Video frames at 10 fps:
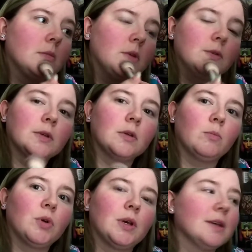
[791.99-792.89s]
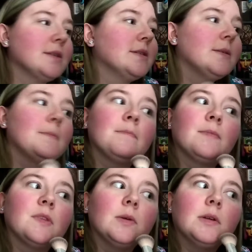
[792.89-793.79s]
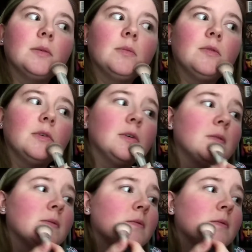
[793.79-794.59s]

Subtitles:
using a bookcase. That's what I did before.